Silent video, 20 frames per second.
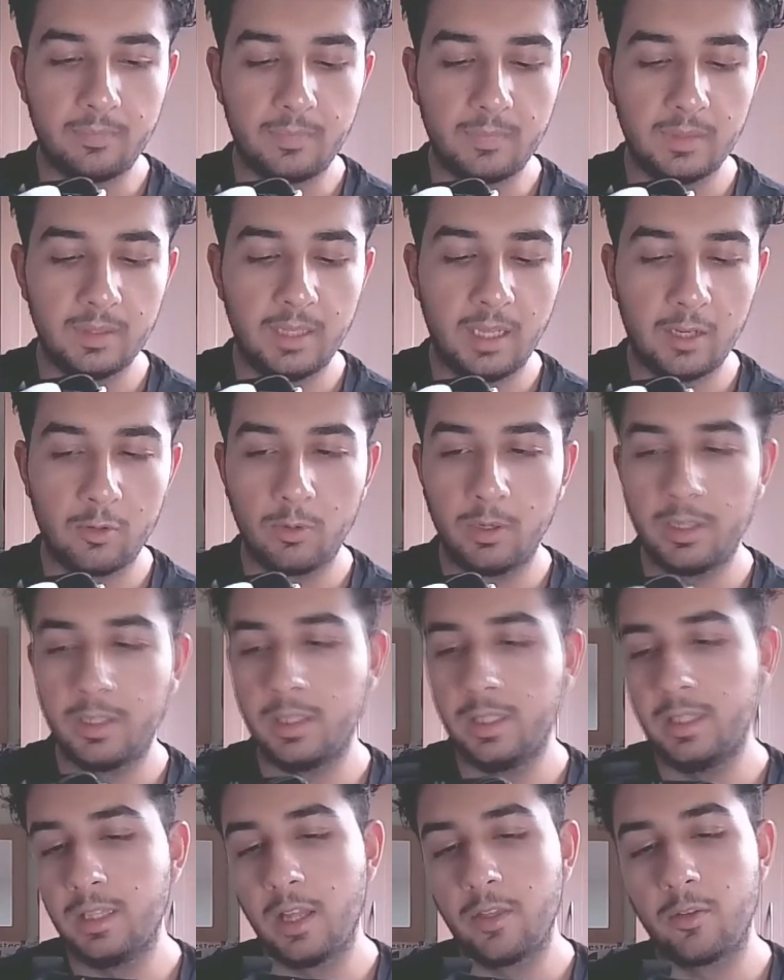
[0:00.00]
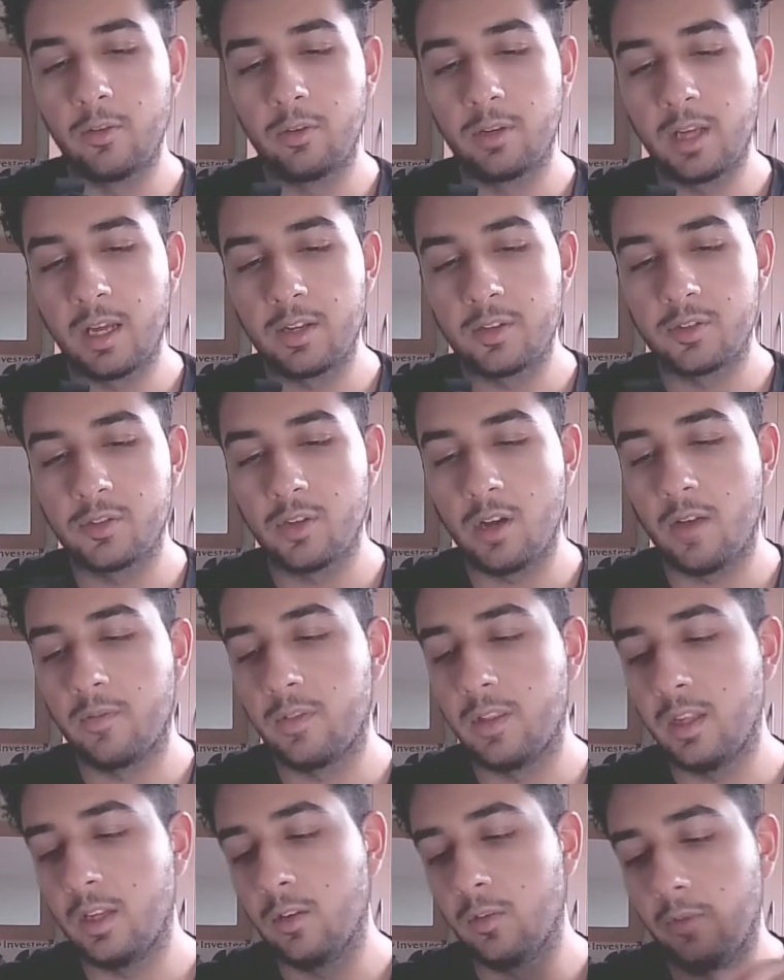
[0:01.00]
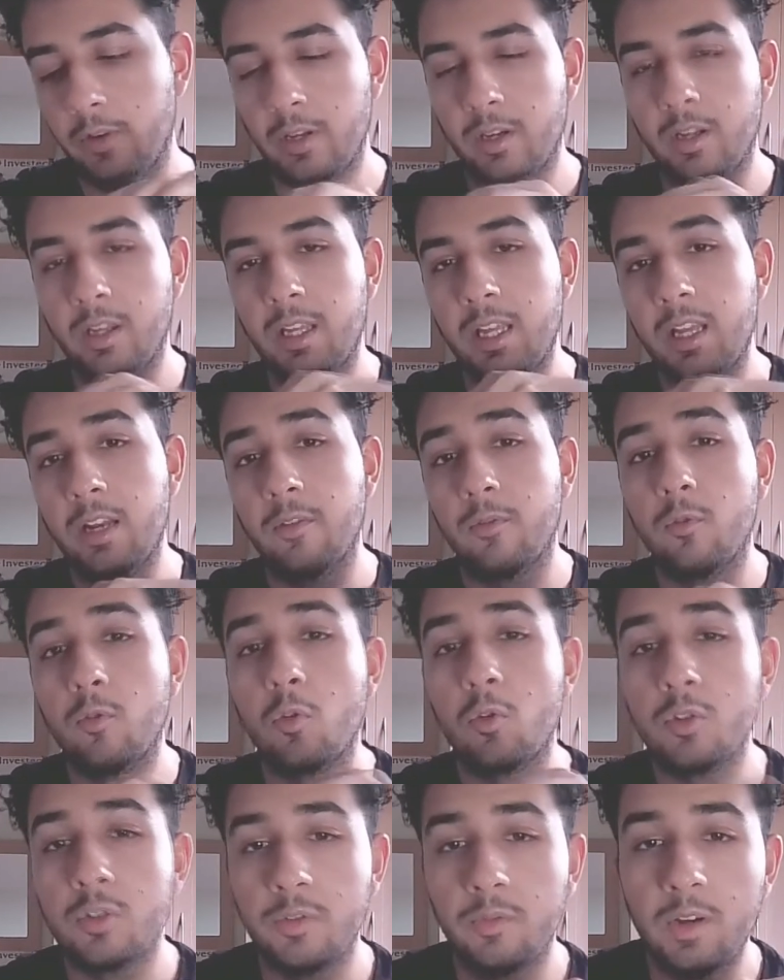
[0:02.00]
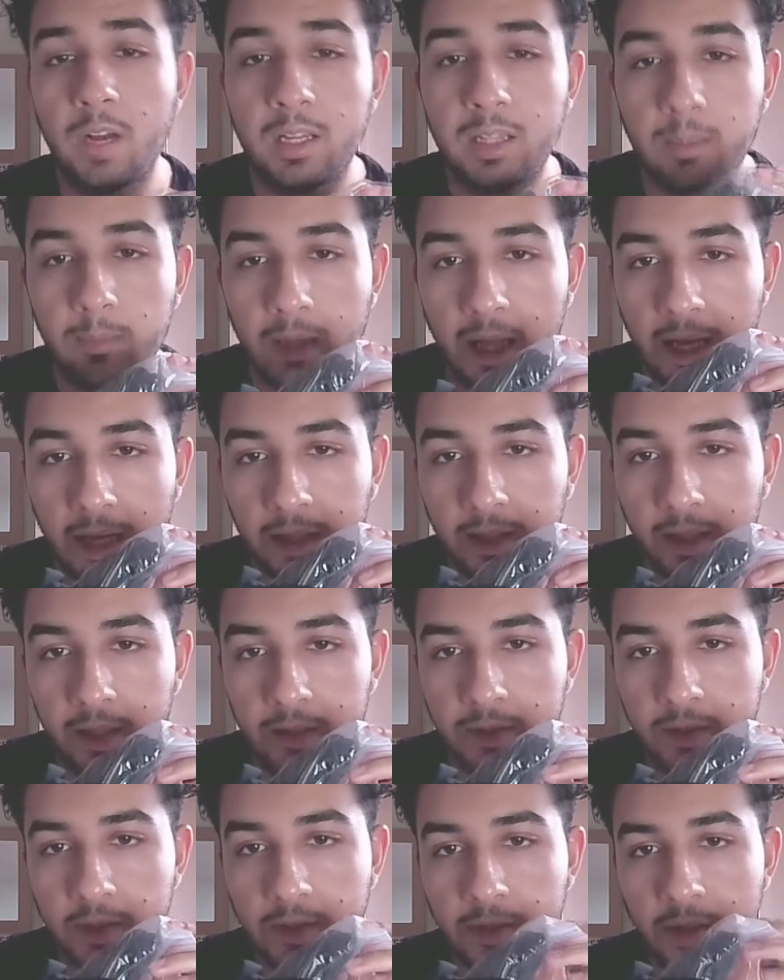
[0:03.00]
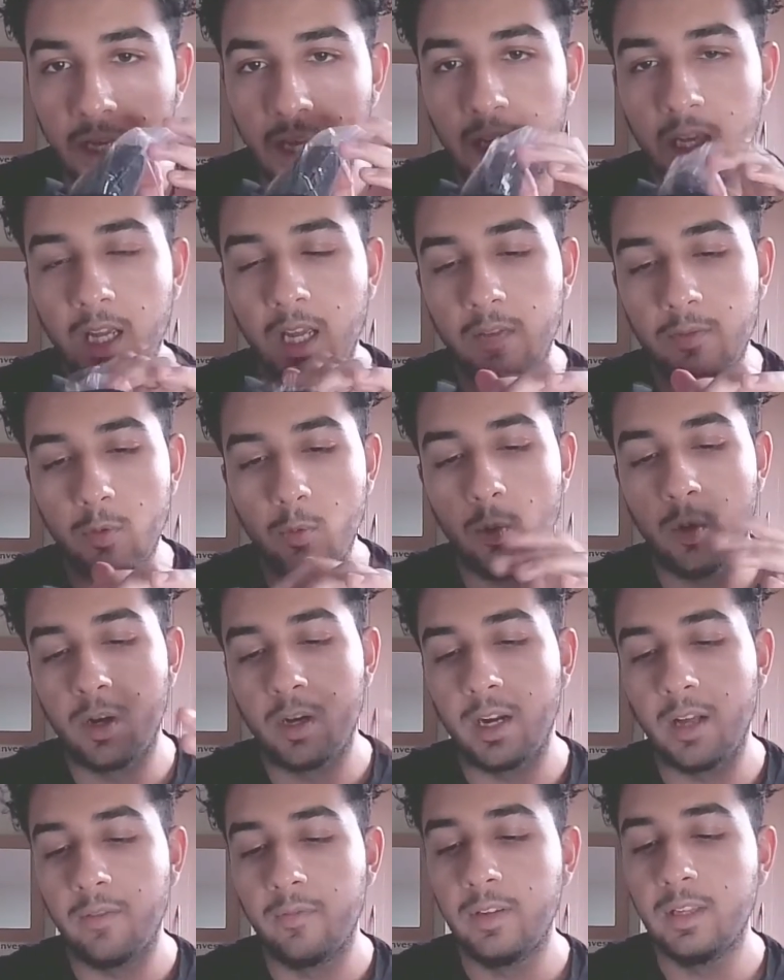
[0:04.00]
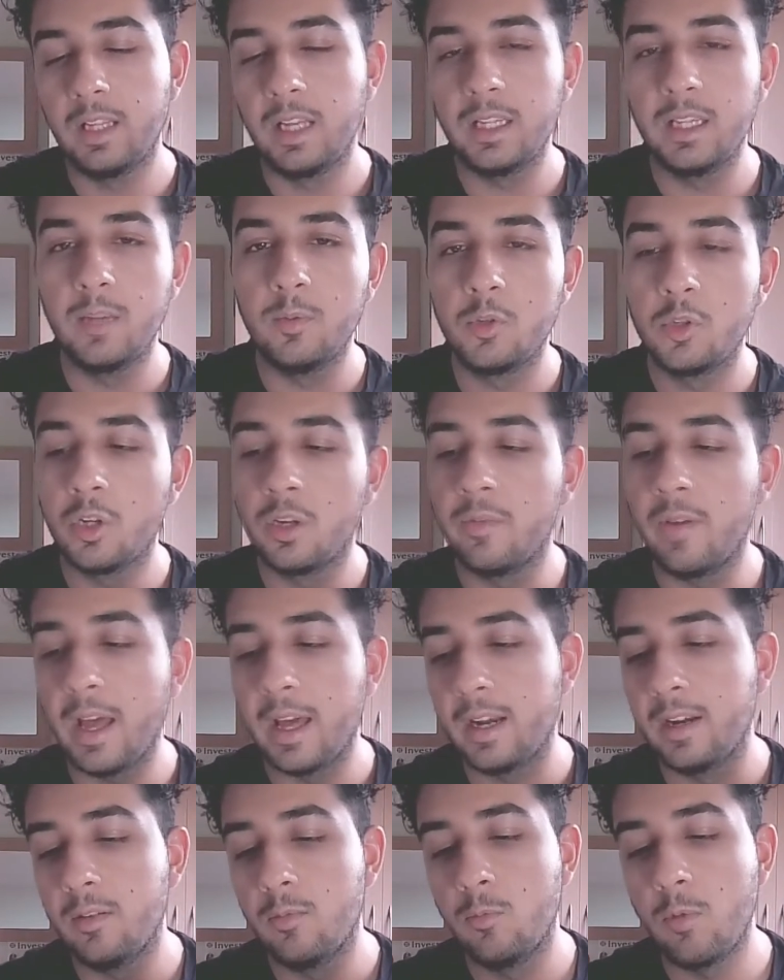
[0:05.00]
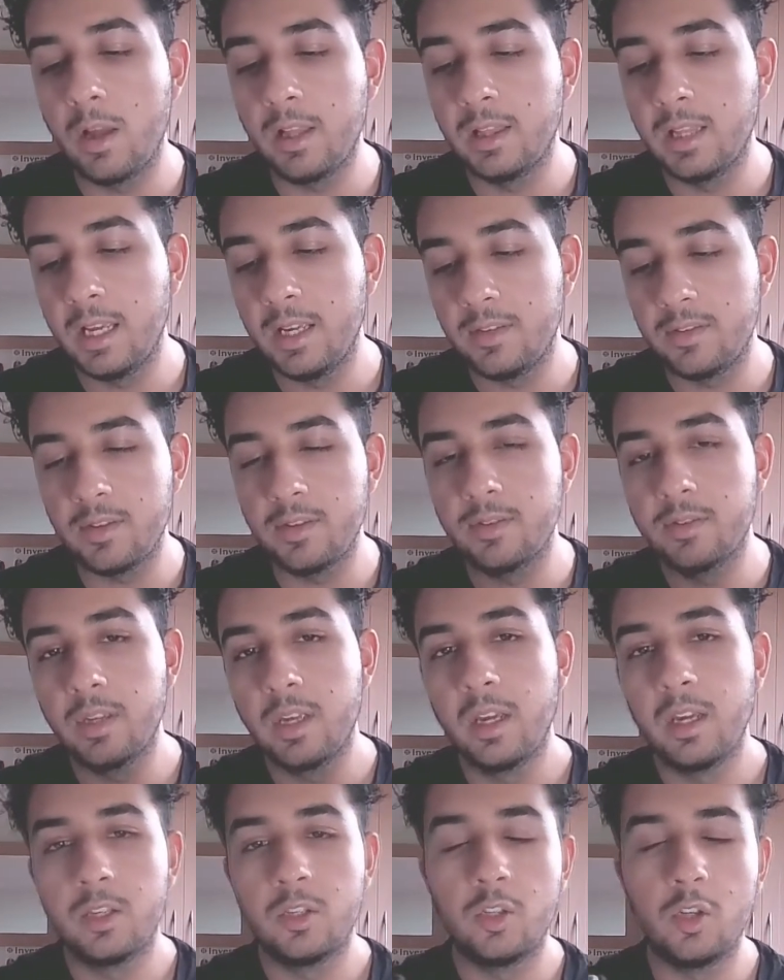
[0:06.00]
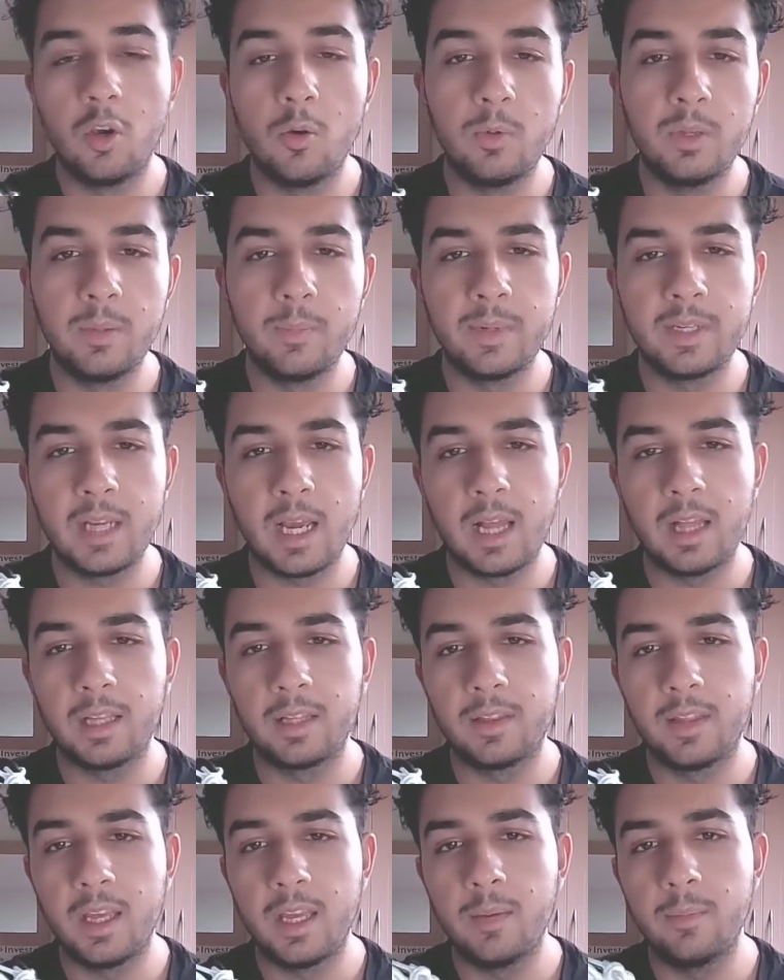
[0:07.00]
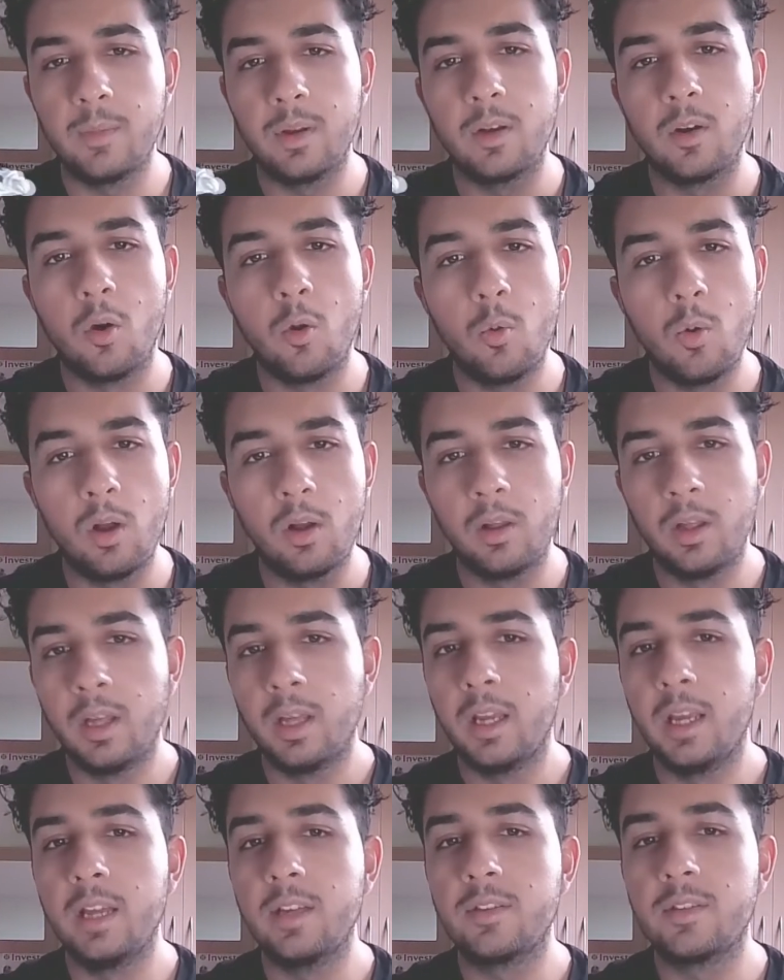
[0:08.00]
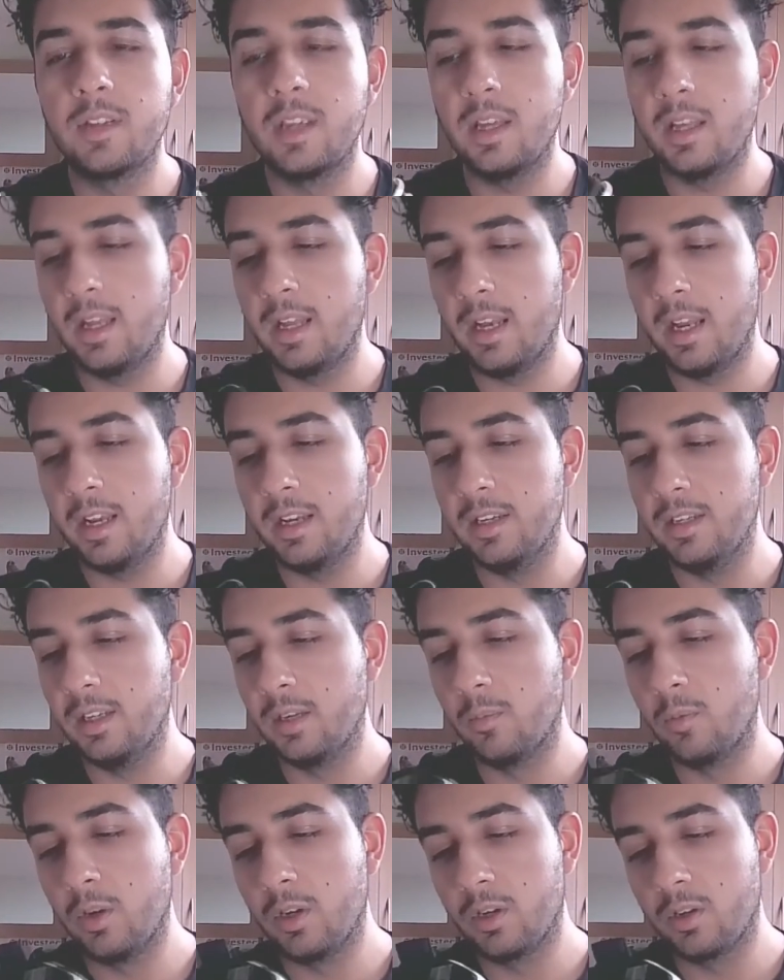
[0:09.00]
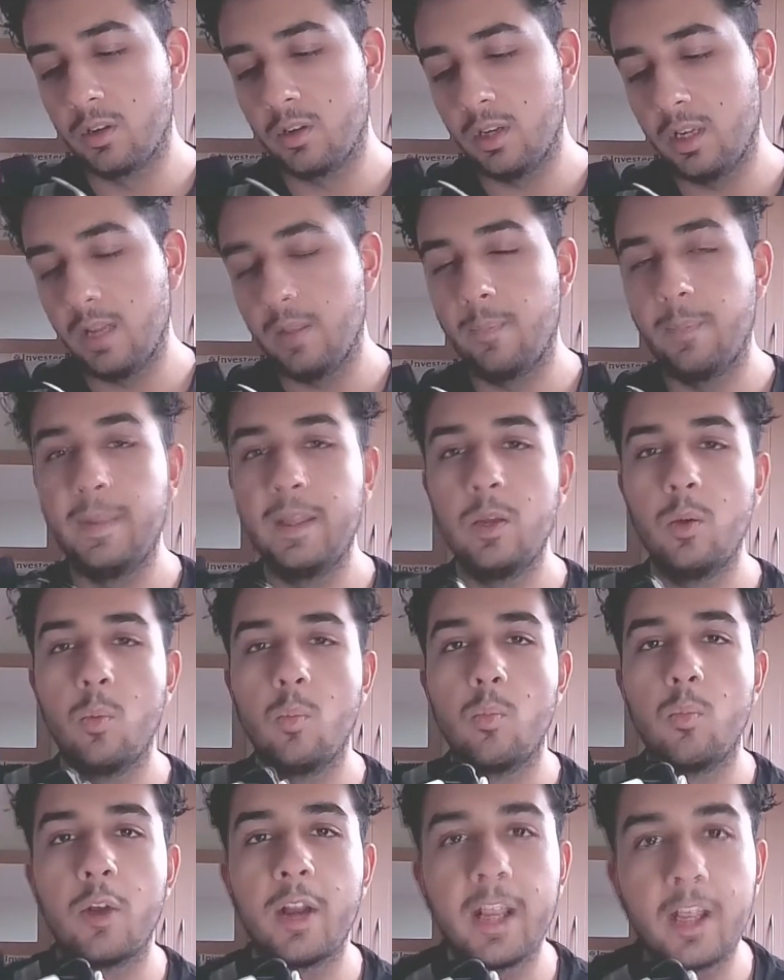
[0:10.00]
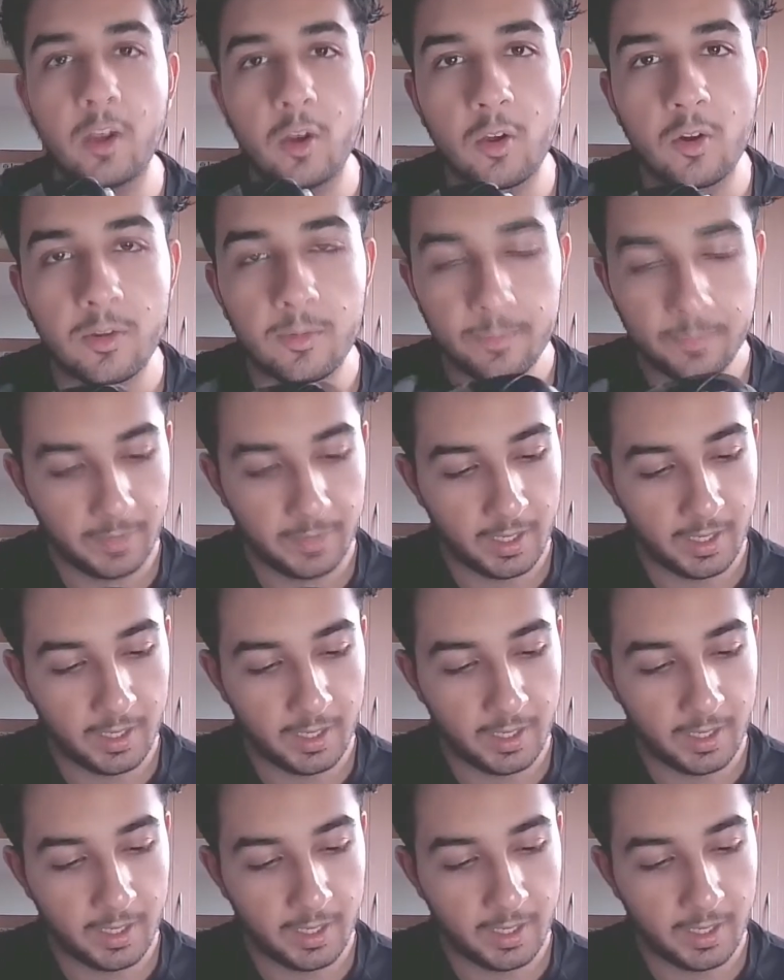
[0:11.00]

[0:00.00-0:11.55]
that crinkly leather kind of soft thing over here. And again, of course, you've got the black laces if you wanted. I feel like they should have added red laces to go with the metallic thing, but oh well, it ain't a deal breaker.